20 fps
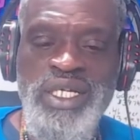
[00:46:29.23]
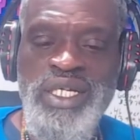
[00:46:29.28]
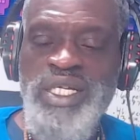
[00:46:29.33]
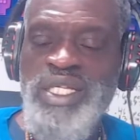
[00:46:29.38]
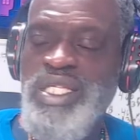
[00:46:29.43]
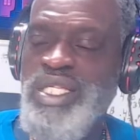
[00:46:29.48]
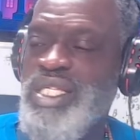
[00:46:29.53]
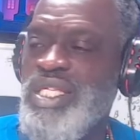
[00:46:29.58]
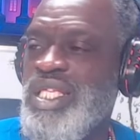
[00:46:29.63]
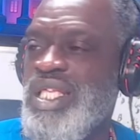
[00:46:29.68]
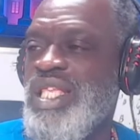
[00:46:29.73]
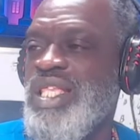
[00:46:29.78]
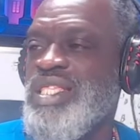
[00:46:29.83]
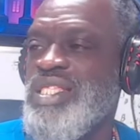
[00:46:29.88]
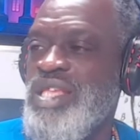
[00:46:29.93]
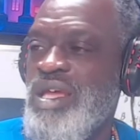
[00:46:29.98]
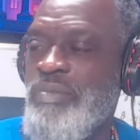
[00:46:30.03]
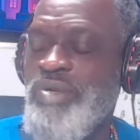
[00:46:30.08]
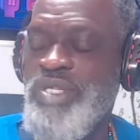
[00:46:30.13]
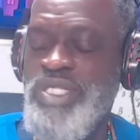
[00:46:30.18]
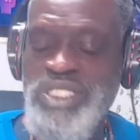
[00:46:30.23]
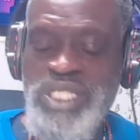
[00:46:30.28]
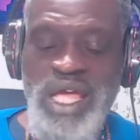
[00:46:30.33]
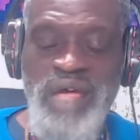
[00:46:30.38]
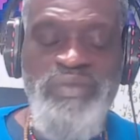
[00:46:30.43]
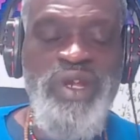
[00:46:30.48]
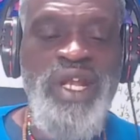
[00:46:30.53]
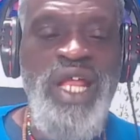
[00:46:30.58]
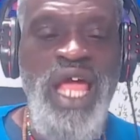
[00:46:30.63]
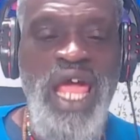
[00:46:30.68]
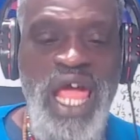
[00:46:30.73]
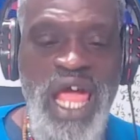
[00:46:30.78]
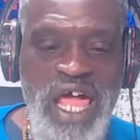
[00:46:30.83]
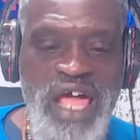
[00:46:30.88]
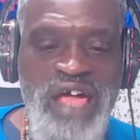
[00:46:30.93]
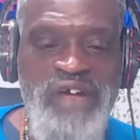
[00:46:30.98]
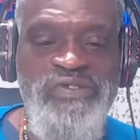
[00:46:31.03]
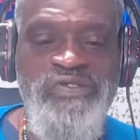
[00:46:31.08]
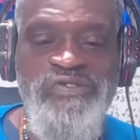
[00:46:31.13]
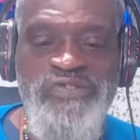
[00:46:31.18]
n- number seven,
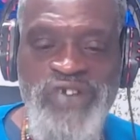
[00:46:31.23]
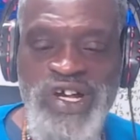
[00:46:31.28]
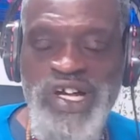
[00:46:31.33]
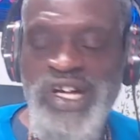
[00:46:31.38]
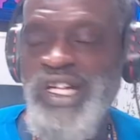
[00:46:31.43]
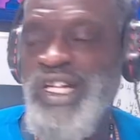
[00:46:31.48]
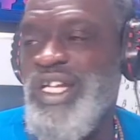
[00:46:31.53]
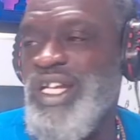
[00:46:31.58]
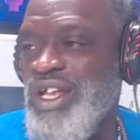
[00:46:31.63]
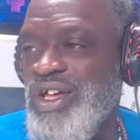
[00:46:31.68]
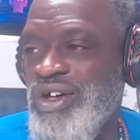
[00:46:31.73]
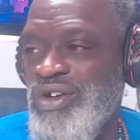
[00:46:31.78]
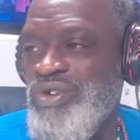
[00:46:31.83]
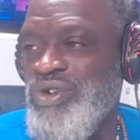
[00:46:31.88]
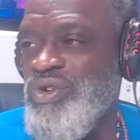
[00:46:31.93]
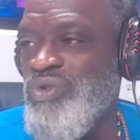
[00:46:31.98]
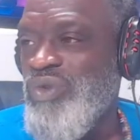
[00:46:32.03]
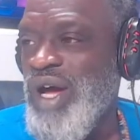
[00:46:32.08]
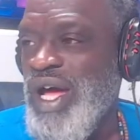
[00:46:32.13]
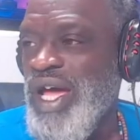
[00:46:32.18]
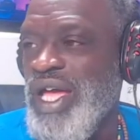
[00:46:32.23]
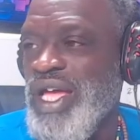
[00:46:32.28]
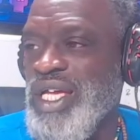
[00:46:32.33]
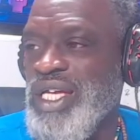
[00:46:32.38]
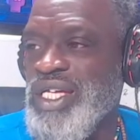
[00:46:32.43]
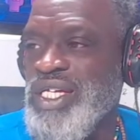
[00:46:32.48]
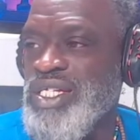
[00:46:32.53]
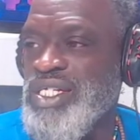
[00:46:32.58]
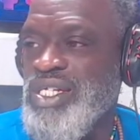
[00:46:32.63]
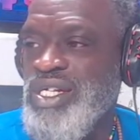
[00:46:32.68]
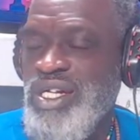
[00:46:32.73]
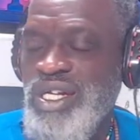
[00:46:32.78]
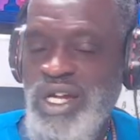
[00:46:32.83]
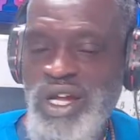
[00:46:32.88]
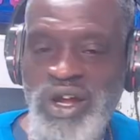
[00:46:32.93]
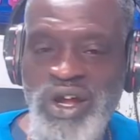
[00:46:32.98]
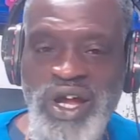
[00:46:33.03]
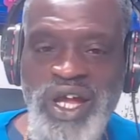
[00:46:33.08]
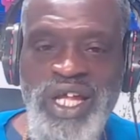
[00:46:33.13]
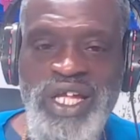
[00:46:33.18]
have fun along the way. All
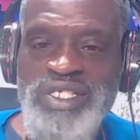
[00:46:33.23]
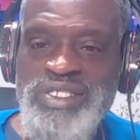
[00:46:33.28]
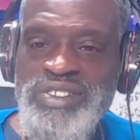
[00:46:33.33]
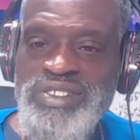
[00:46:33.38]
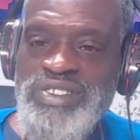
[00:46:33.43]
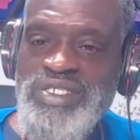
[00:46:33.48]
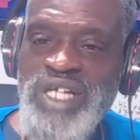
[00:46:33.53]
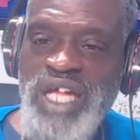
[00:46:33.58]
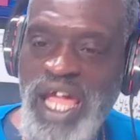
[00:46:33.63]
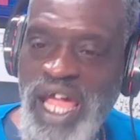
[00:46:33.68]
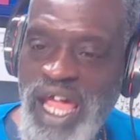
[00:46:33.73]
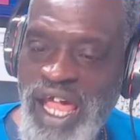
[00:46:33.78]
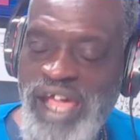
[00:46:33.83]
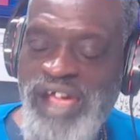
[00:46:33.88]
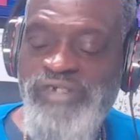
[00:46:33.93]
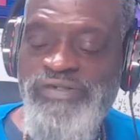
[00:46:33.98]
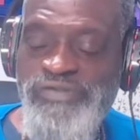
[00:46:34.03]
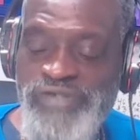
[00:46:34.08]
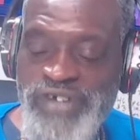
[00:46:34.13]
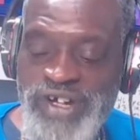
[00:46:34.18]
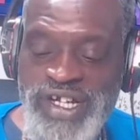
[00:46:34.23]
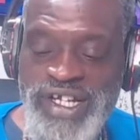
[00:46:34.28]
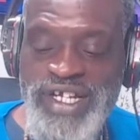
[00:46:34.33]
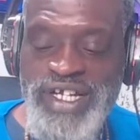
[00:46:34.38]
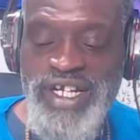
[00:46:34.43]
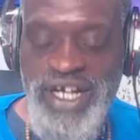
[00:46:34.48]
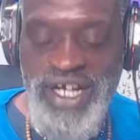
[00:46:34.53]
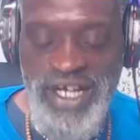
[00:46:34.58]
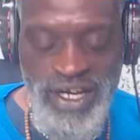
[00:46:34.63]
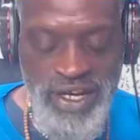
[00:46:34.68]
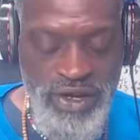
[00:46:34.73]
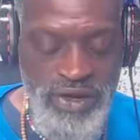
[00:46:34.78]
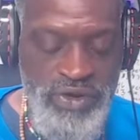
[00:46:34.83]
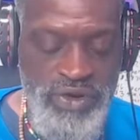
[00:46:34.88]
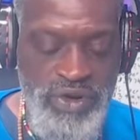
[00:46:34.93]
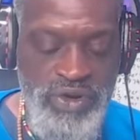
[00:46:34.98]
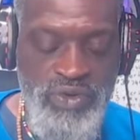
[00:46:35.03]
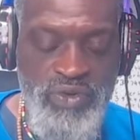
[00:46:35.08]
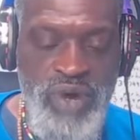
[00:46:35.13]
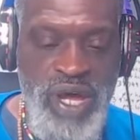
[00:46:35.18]
right? Have fun along
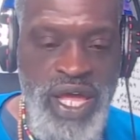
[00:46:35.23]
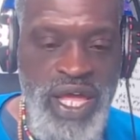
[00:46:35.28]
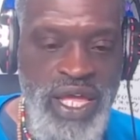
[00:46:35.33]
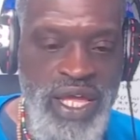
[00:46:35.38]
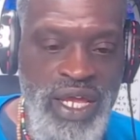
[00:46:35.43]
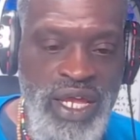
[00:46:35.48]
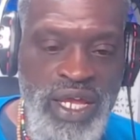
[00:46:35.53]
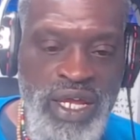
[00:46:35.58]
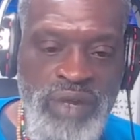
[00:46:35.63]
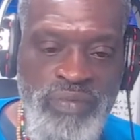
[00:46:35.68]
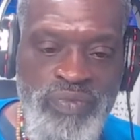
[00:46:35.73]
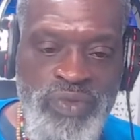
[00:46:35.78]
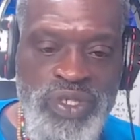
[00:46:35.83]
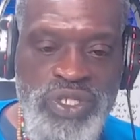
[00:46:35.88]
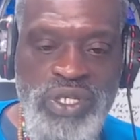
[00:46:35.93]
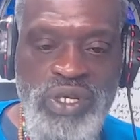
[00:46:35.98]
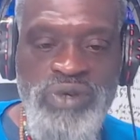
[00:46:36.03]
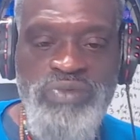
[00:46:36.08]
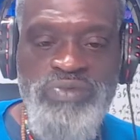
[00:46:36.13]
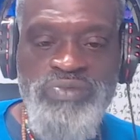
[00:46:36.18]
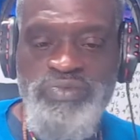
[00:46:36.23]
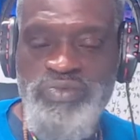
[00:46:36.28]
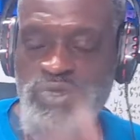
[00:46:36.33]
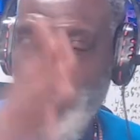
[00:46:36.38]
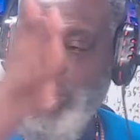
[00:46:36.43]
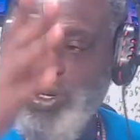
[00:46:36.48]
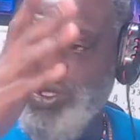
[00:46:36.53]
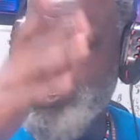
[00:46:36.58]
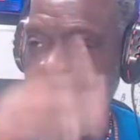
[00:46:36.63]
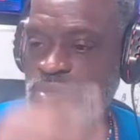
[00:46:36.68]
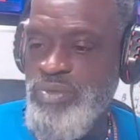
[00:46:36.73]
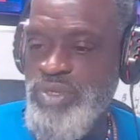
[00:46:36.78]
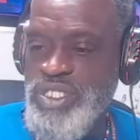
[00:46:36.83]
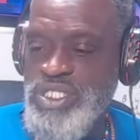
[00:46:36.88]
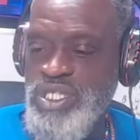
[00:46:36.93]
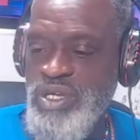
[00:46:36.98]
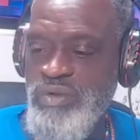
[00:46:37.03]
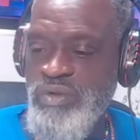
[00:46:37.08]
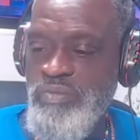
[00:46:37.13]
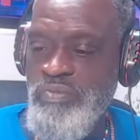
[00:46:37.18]
the way. So those are my
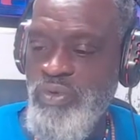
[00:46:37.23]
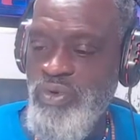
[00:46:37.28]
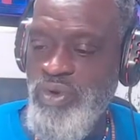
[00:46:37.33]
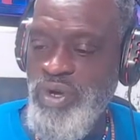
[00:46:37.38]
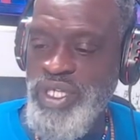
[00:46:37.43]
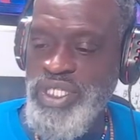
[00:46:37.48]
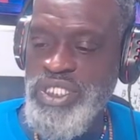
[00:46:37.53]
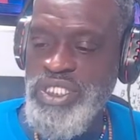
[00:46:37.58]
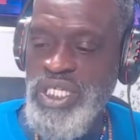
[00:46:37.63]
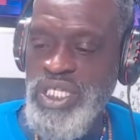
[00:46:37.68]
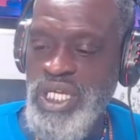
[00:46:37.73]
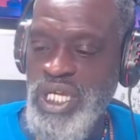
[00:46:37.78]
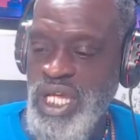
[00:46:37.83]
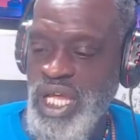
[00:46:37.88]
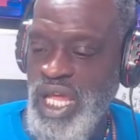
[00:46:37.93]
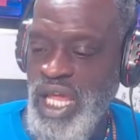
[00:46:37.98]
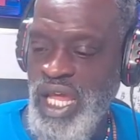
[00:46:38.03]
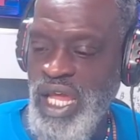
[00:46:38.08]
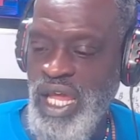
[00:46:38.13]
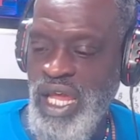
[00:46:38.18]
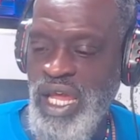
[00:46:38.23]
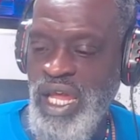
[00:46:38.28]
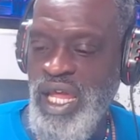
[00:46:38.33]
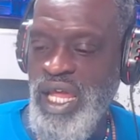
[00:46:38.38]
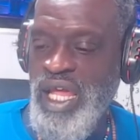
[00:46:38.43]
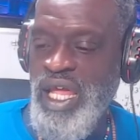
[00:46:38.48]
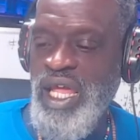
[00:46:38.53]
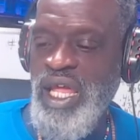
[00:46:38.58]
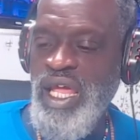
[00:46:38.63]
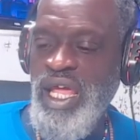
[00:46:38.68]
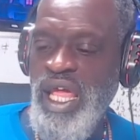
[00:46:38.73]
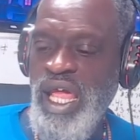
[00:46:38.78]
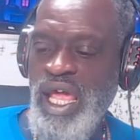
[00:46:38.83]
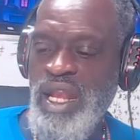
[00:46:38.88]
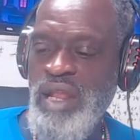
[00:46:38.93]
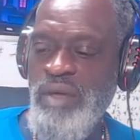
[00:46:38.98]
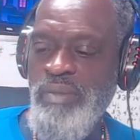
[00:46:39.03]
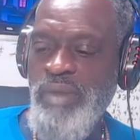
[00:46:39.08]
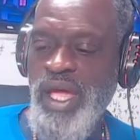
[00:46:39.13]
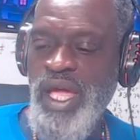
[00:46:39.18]
seven points. And
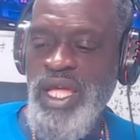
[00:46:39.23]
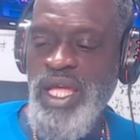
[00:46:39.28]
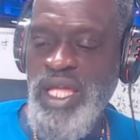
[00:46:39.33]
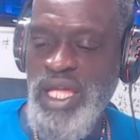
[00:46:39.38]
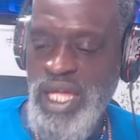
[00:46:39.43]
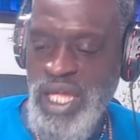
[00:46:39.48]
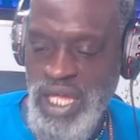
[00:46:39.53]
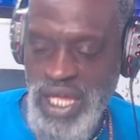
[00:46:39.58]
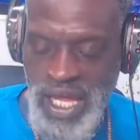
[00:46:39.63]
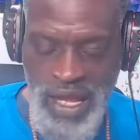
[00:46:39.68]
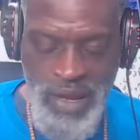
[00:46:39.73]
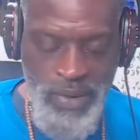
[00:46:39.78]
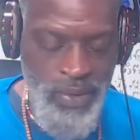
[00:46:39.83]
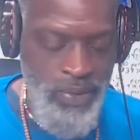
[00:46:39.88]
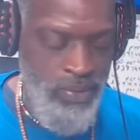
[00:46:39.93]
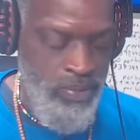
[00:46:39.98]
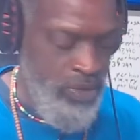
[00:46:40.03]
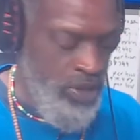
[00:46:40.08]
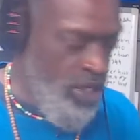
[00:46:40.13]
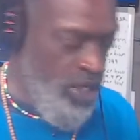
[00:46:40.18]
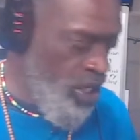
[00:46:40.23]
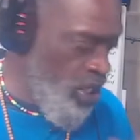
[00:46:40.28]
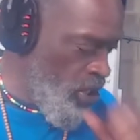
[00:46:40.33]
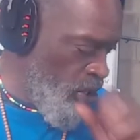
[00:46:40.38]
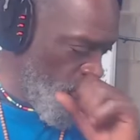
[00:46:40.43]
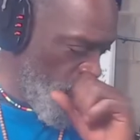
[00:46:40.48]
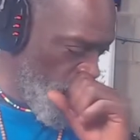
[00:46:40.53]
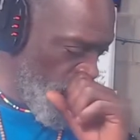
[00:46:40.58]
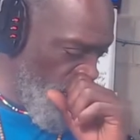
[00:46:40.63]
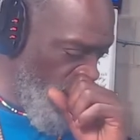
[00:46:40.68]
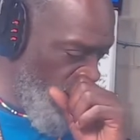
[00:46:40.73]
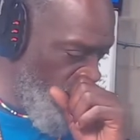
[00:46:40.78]
anime, I'm I'm